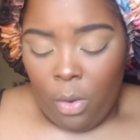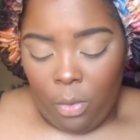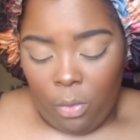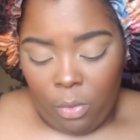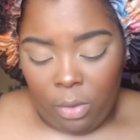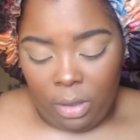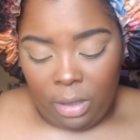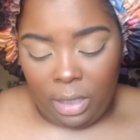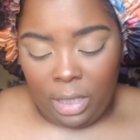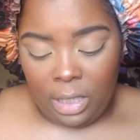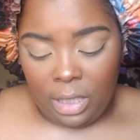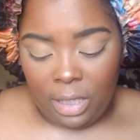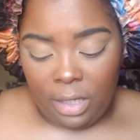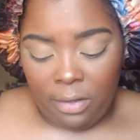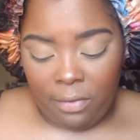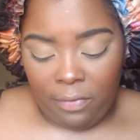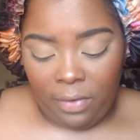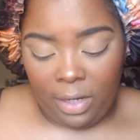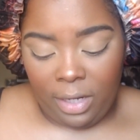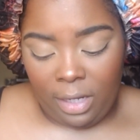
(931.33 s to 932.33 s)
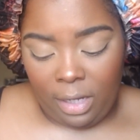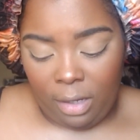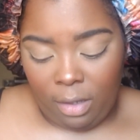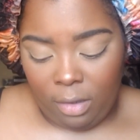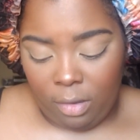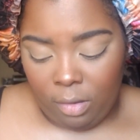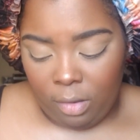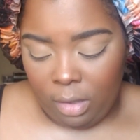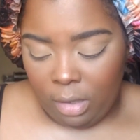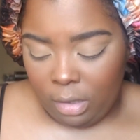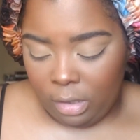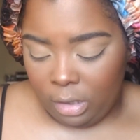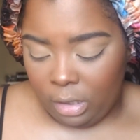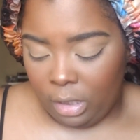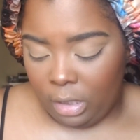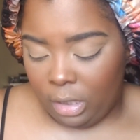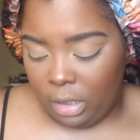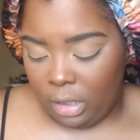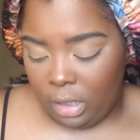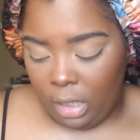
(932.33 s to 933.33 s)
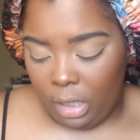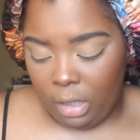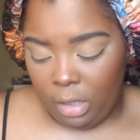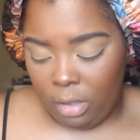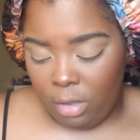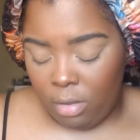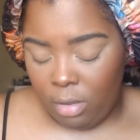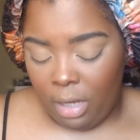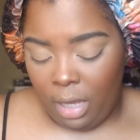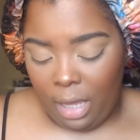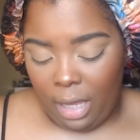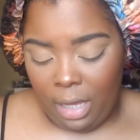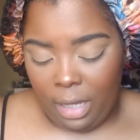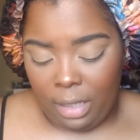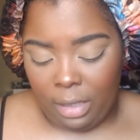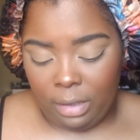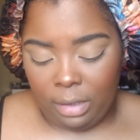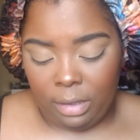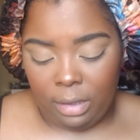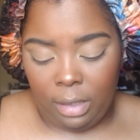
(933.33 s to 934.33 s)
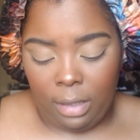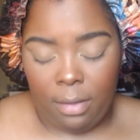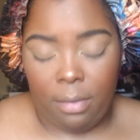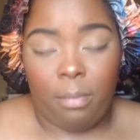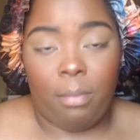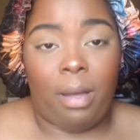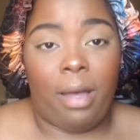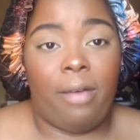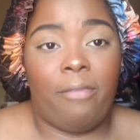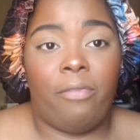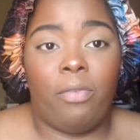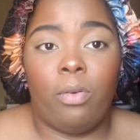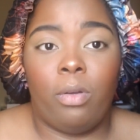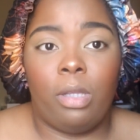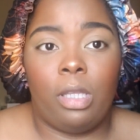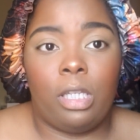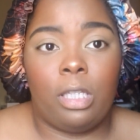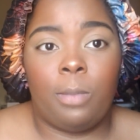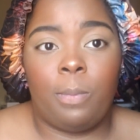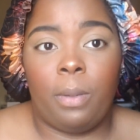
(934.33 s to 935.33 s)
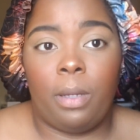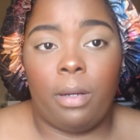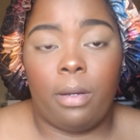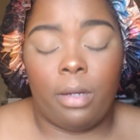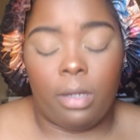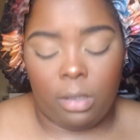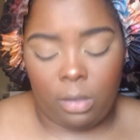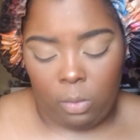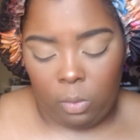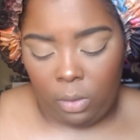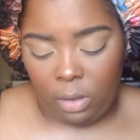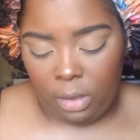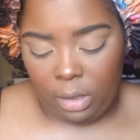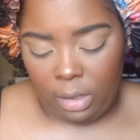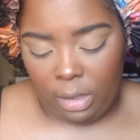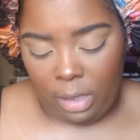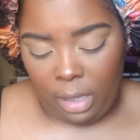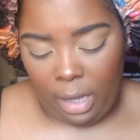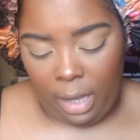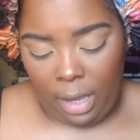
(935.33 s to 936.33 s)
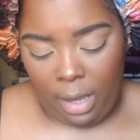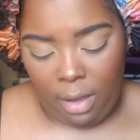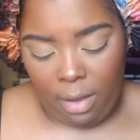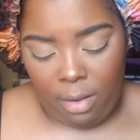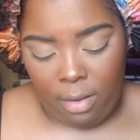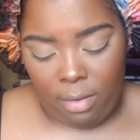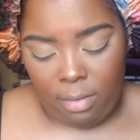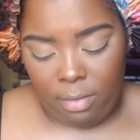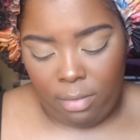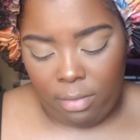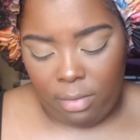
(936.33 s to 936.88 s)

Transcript: releasing a video just telling you guys my full experience with it, how,